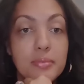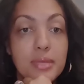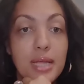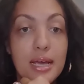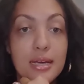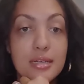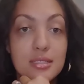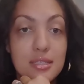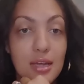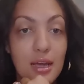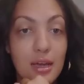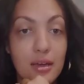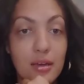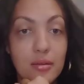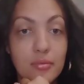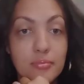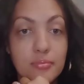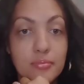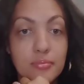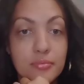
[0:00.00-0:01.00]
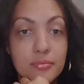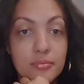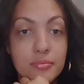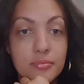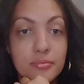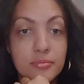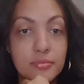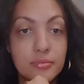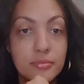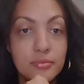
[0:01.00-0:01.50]
last night.
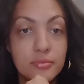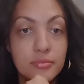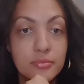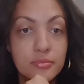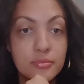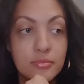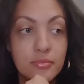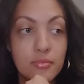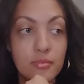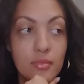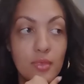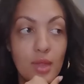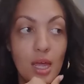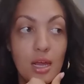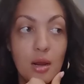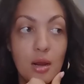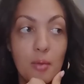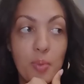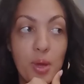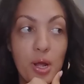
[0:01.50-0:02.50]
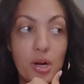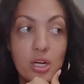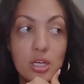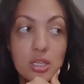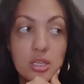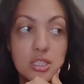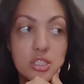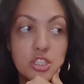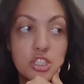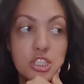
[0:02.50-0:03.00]
And
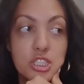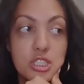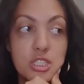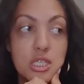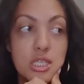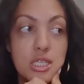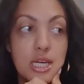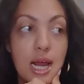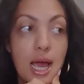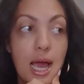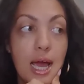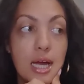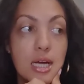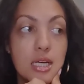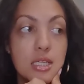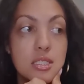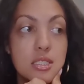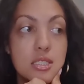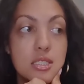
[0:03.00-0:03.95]
apparently she did not